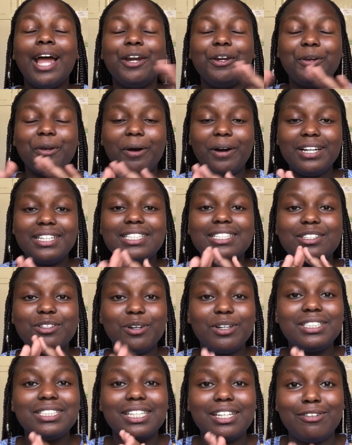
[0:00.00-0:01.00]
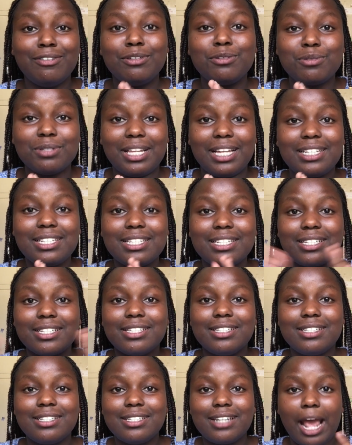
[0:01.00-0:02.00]
Don't give into that
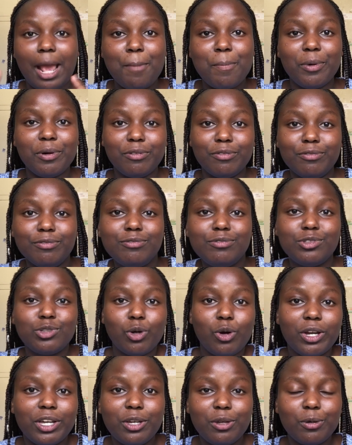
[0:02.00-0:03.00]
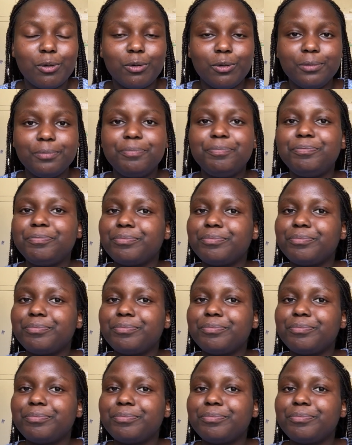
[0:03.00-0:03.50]
type of talk, you know.